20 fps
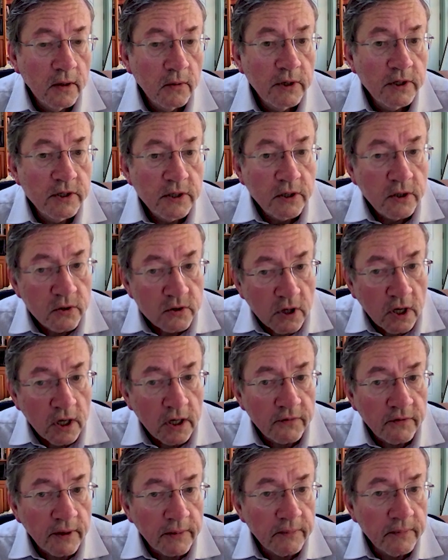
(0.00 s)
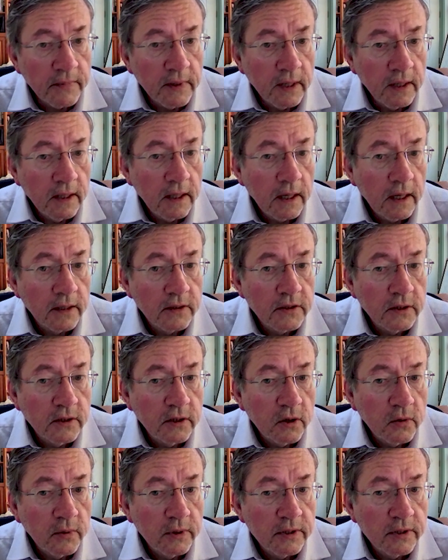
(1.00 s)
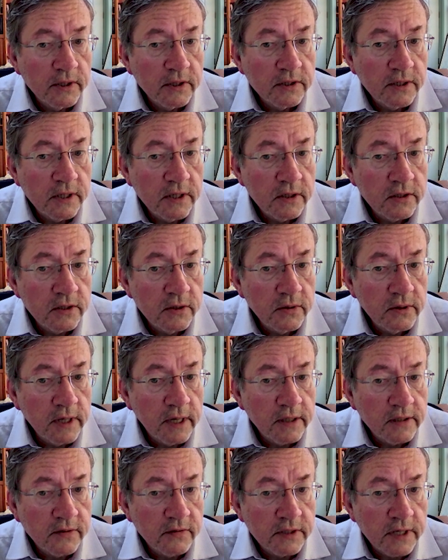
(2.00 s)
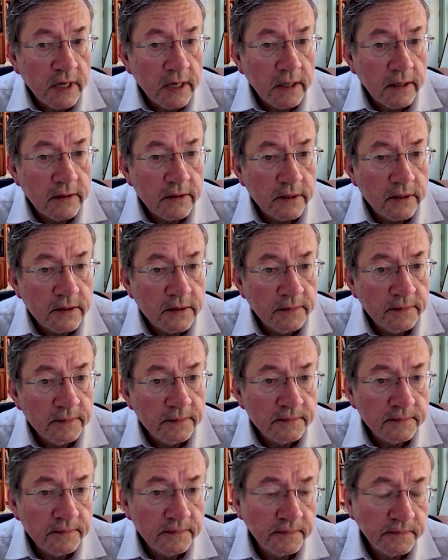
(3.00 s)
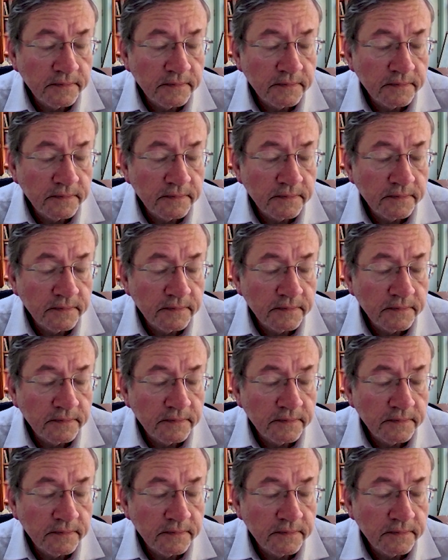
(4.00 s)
we should use all of them to deal with these new kinds of challenges.